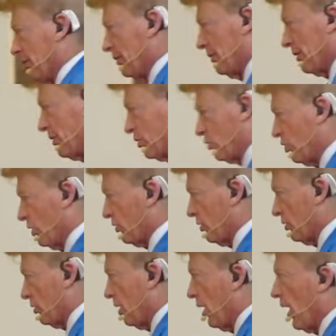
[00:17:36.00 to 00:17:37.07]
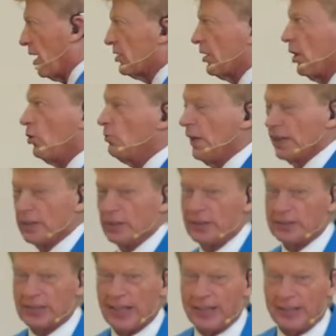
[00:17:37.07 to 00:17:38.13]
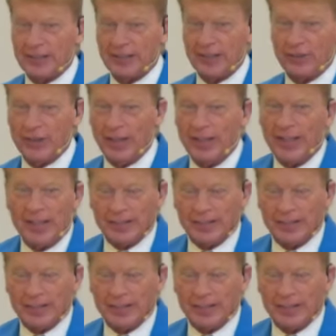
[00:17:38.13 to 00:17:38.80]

you know this church? I said, oh, my goodness, I didn't know that.